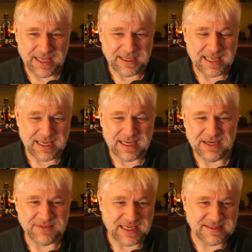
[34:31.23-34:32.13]
and
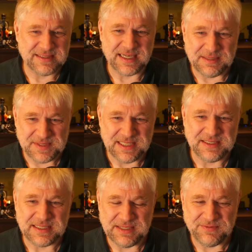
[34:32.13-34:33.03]
kind of that time
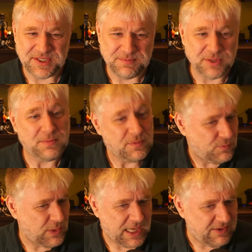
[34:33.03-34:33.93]
sensitiveness. But
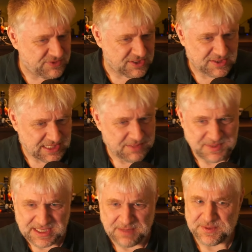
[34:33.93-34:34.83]
we have
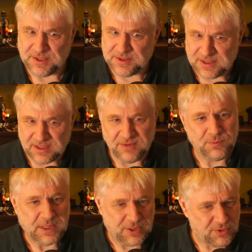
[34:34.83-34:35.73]
timestamps on stuff.
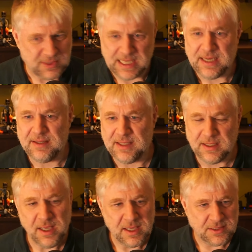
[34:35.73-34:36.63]
We know the editing.
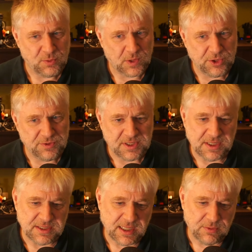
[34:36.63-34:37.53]
So what you see
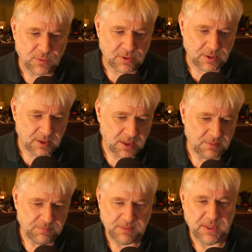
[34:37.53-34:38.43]
is that we're
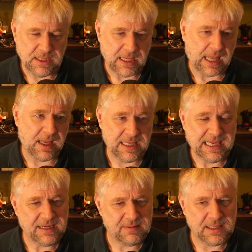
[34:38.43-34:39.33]
maybe
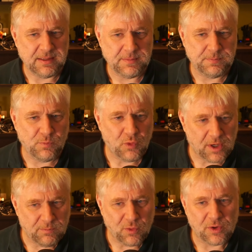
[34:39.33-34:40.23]
caring more
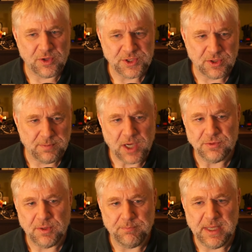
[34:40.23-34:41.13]
and more also
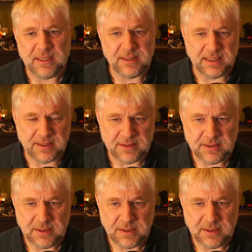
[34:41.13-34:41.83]
about the metadata